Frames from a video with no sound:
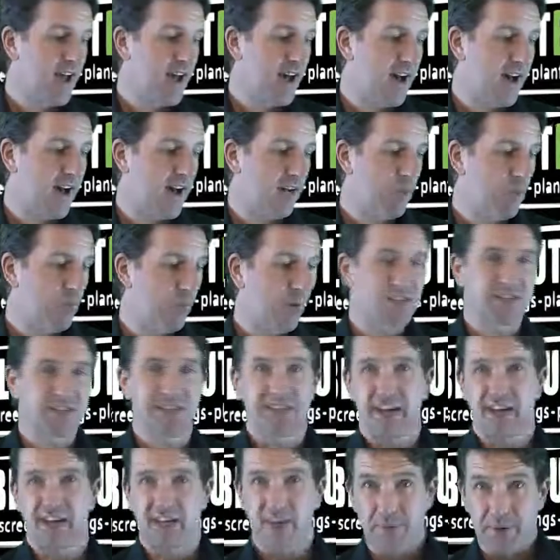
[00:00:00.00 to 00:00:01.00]

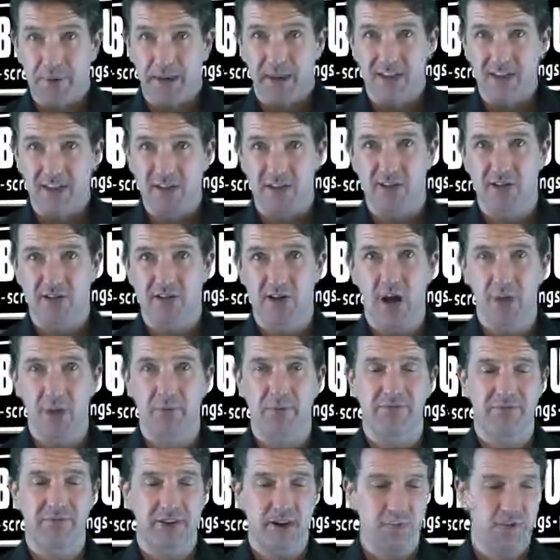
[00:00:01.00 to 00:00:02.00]
Once again, depends on the
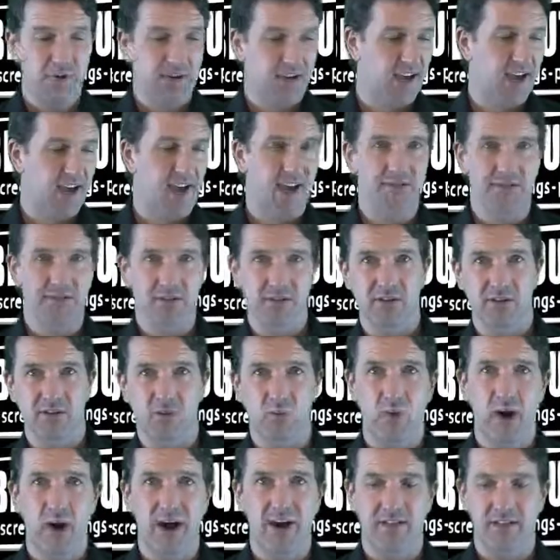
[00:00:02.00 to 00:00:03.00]
type of fabric you have and
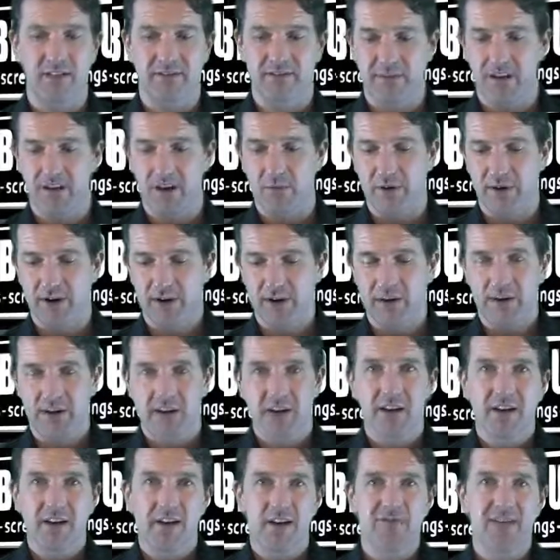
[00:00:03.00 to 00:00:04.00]
the weight of the fabric.
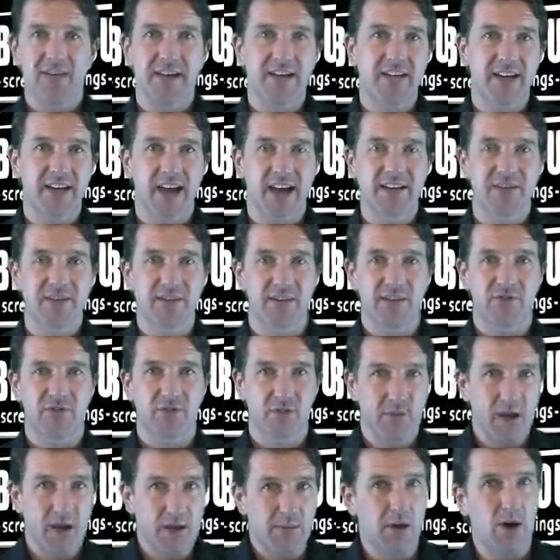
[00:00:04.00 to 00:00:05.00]
Fantastic
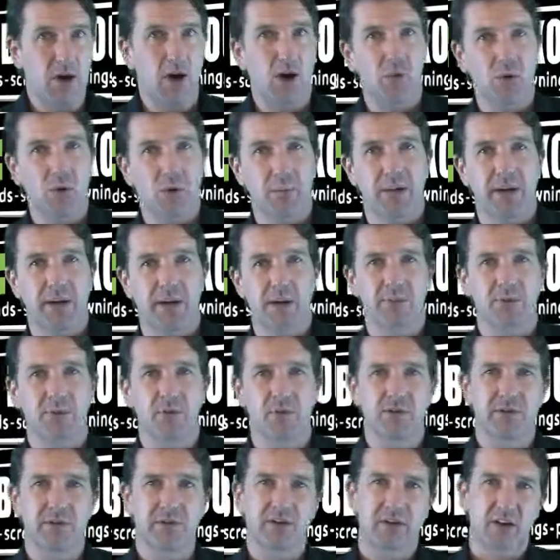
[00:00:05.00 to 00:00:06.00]
for maybe older
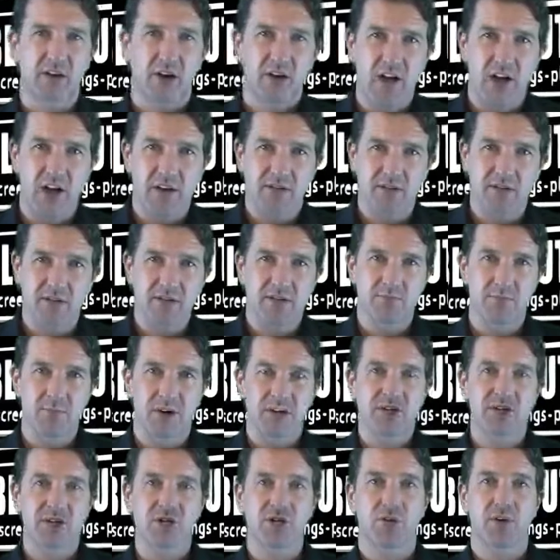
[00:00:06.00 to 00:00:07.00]
people that don't have as
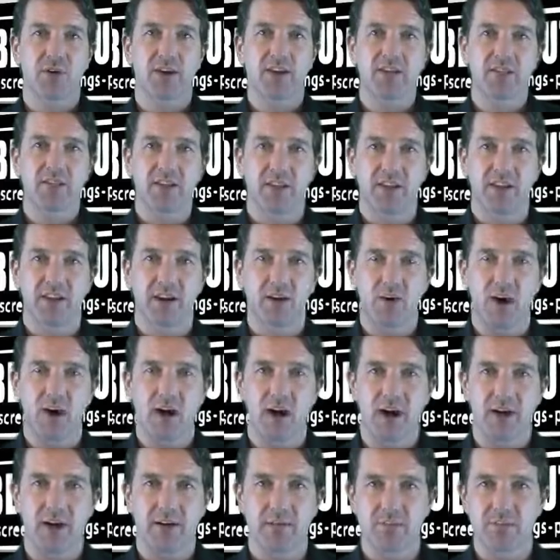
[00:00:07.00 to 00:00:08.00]
much strength in their
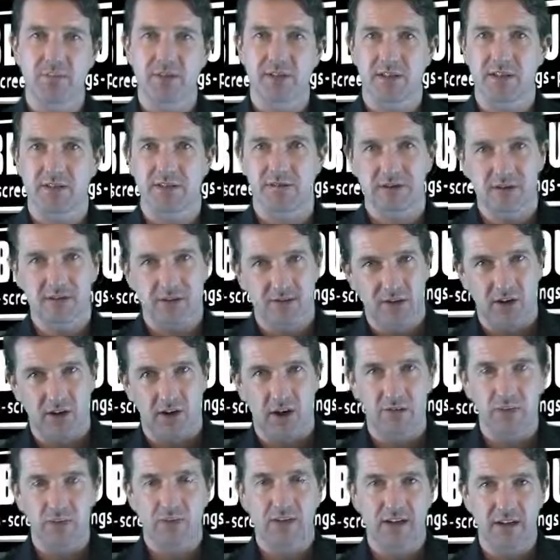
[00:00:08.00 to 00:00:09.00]
arms and
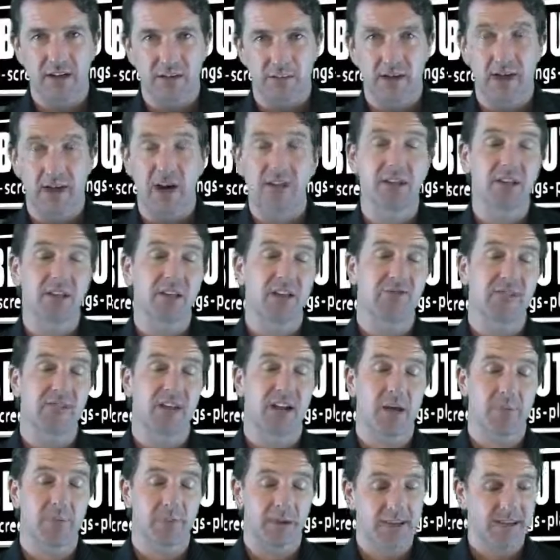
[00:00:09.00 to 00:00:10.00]
need to be able to lift
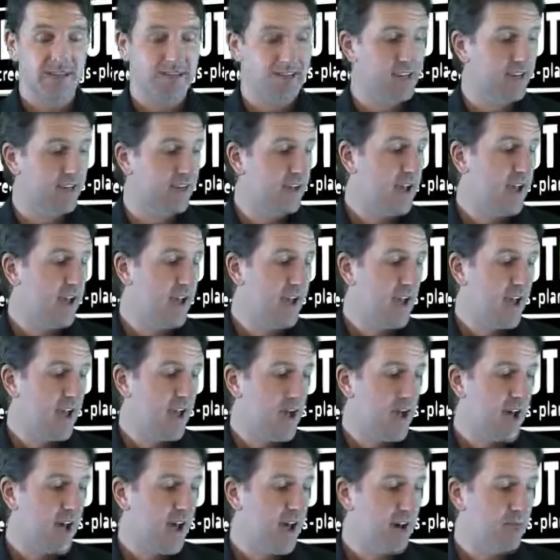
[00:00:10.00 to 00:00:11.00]
it up easily.
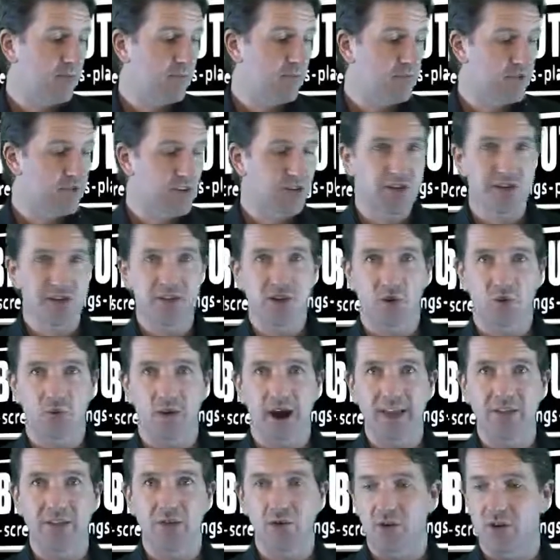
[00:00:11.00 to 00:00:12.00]
So just a
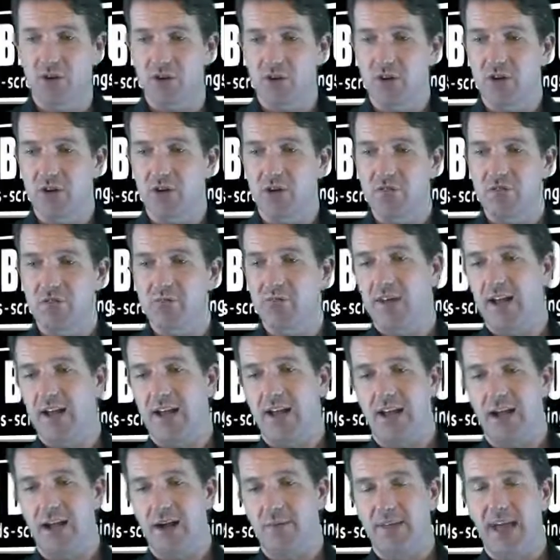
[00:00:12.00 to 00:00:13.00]
great little unit.
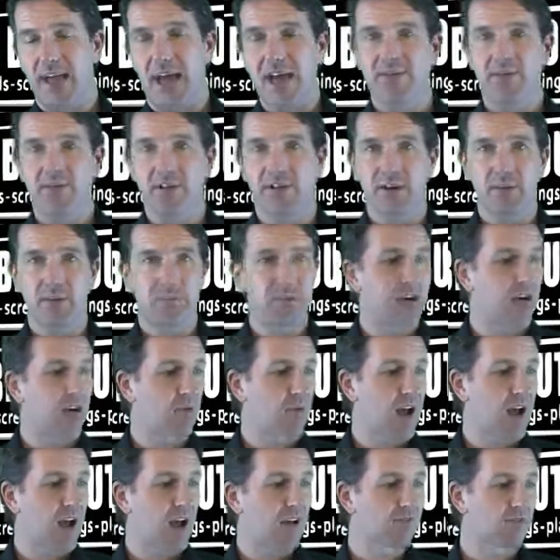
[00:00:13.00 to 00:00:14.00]
They've only been
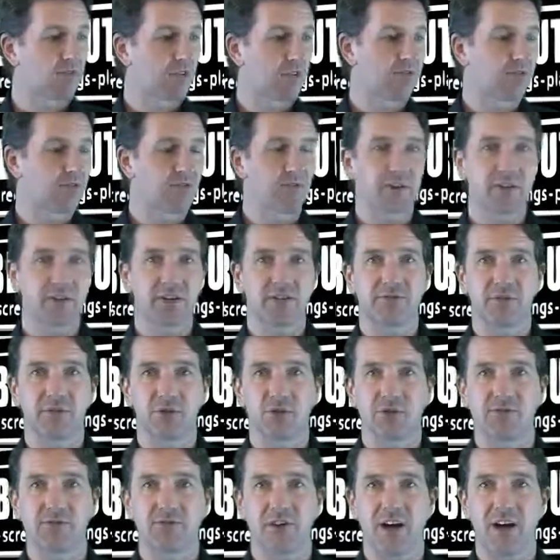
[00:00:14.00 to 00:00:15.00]
around for 3 or
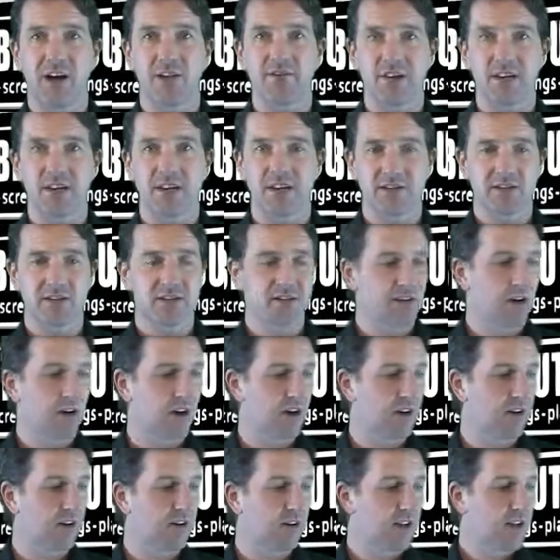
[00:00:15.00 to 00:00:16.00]
4 or 5 years,
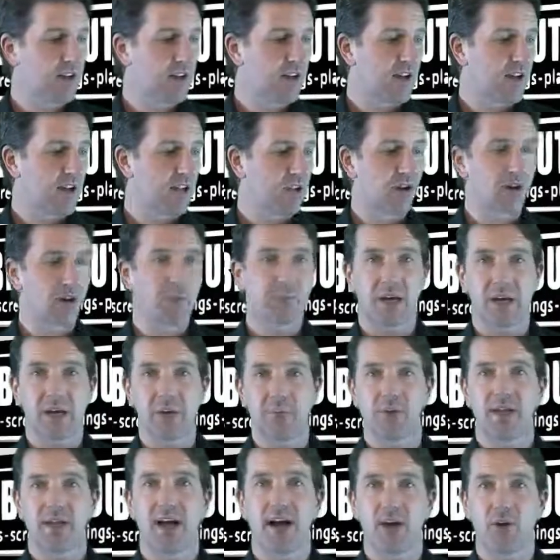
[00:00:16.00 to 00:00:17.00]
so a lot of
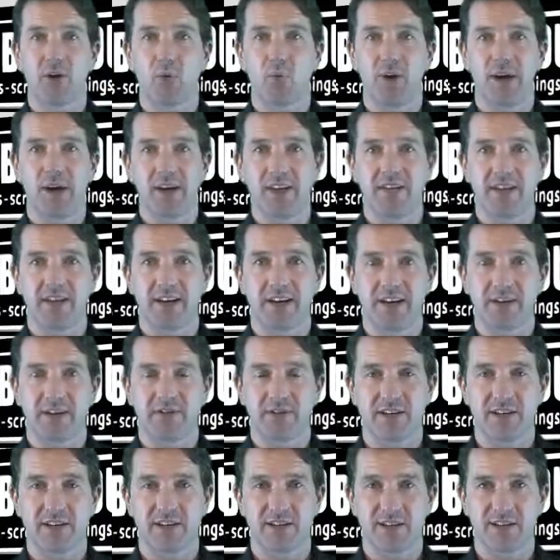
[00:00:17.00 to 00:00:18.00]
people are unaware that they
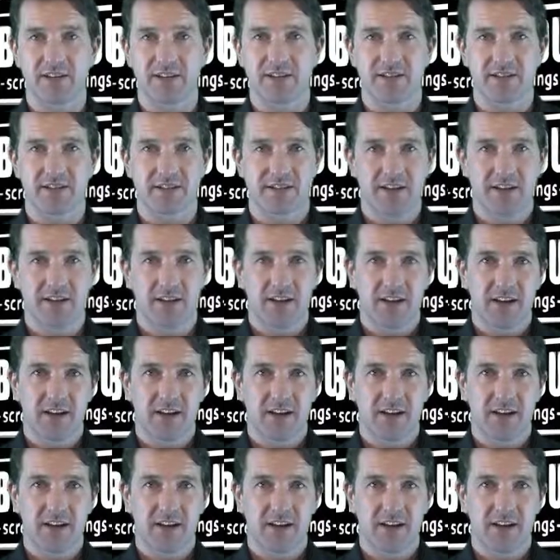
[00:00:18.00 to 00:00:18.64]
even exist.